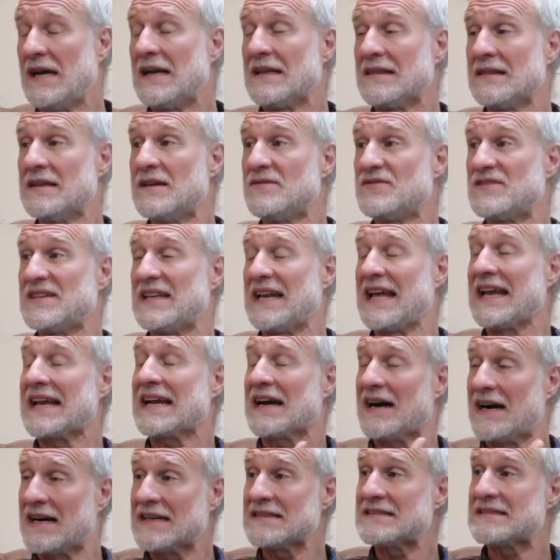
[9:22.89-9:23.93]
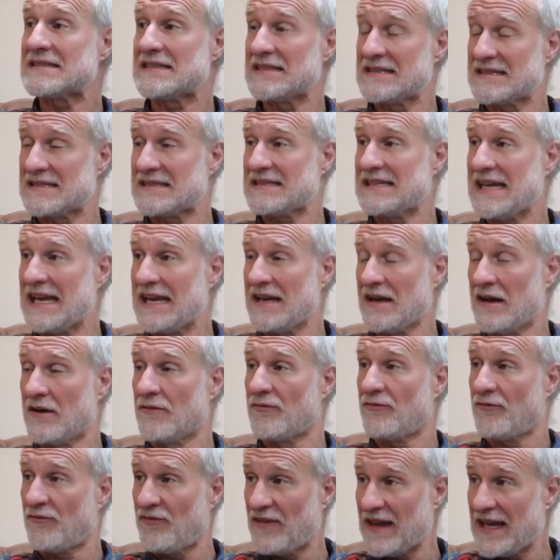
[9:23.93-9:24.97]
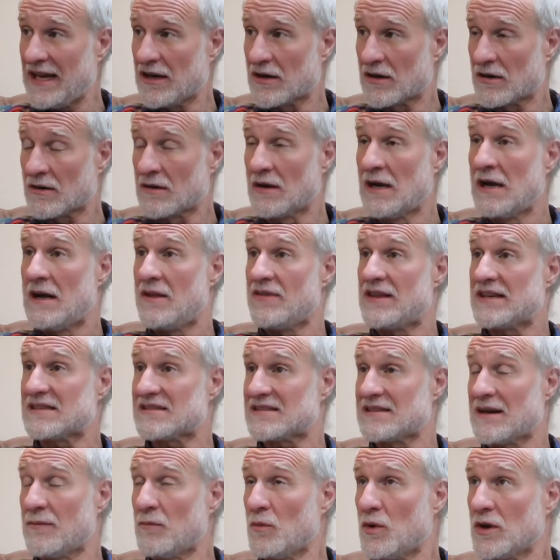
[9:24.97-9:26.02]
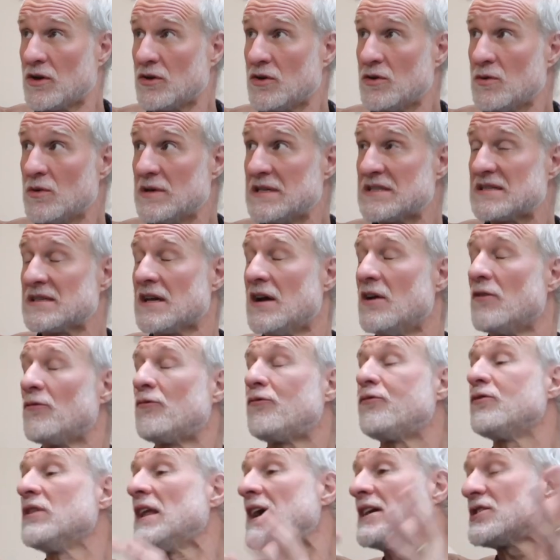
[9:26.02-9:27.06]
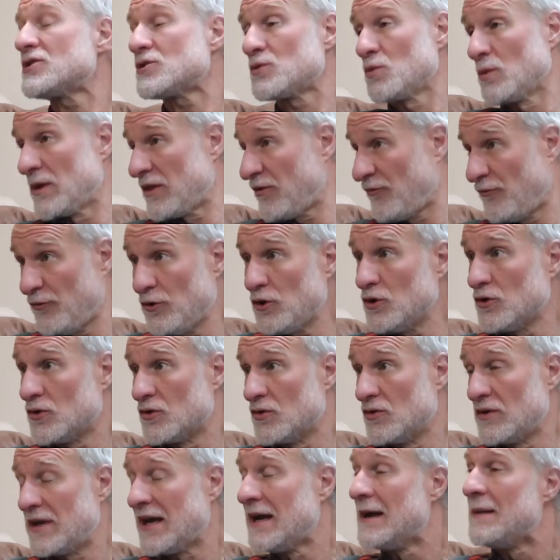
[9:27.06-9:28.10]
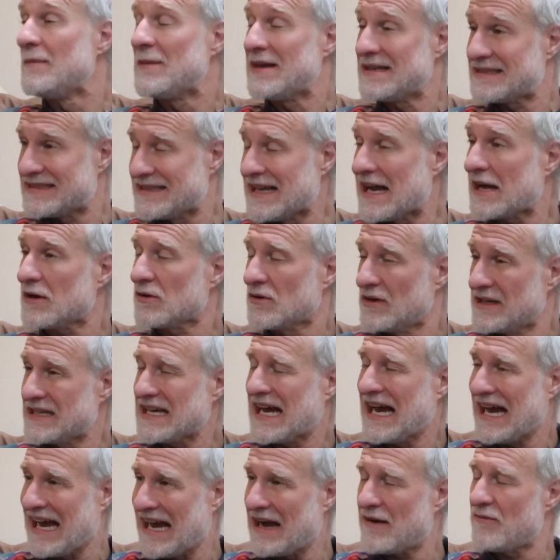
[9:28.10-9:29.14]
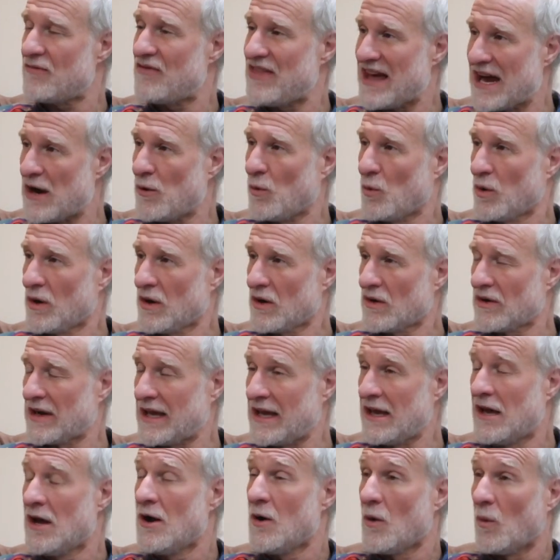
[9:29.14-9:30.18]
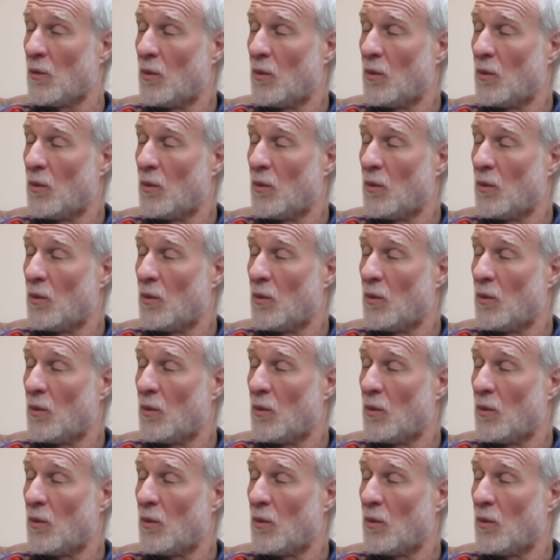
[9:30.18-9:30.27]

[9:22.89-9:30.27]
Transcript: lives in a constant state of fear that someone who is flush with food is not going to have that worry.